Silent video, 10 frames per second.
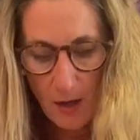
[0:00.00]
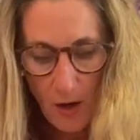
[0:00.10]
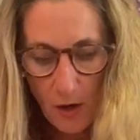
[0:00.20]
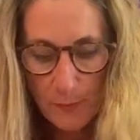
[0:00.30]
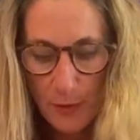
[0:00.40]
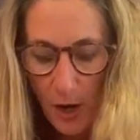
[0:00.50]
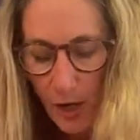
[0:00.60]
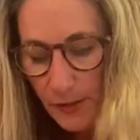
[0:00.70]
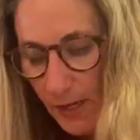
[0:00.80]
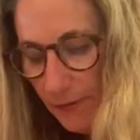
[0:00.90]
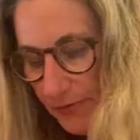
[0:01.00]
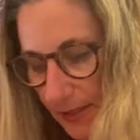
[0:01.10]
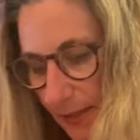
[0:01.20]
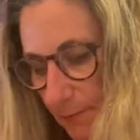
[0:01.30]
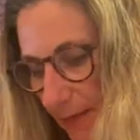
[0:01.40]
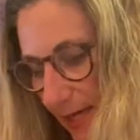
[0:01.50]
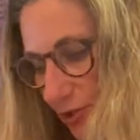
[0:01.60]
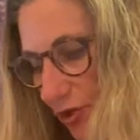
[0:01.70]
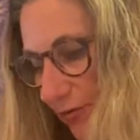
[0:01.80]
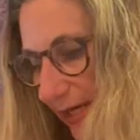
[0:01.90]
are part of the
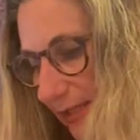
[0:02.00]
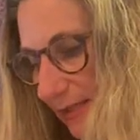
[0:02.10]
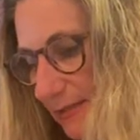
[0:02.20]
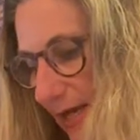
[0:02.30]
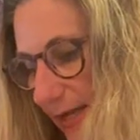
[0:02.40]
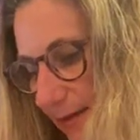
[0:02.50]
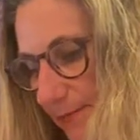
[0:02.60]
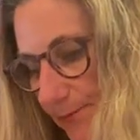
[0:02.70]
Mediterranean diet